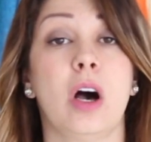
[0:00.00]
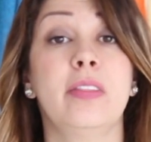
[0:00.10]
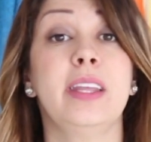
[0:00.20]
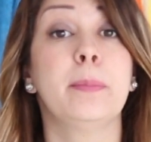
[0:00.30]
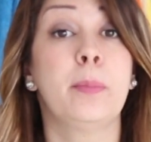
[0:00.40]

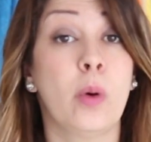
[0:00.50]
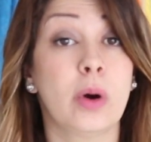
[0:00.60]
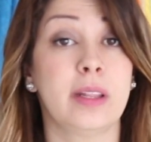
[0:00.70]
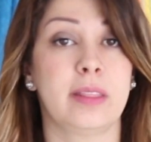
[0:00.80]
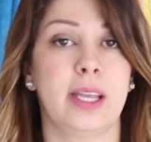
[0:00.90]
on the
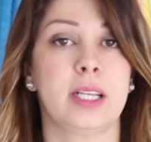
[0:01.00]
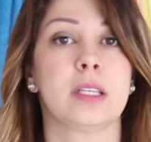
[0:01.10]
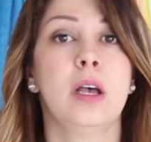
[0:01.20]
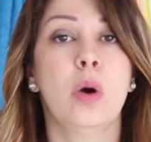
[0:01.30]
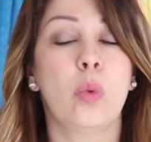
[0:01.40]
important things,
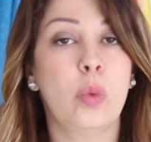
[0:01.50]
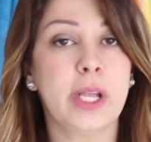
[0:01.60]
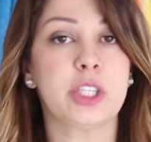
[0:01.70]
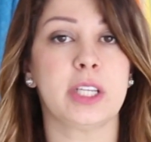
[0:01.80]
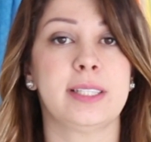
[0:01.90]

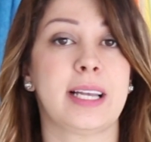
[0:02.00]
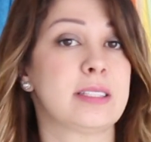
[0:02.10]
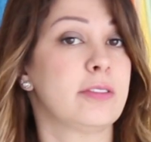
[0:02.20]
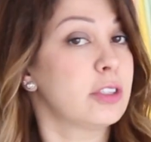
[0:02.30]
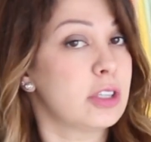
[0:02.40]
which is,
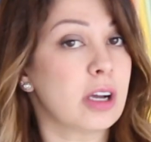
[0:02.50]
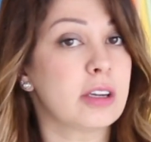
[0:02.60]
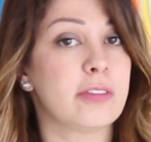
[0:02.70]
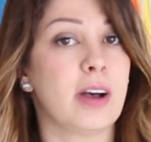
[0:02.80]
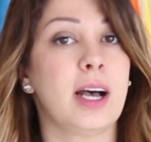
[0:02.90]
as a
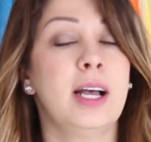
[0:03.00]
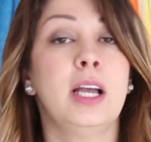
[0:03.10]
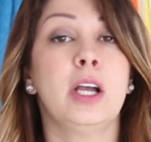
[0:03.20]
photographer,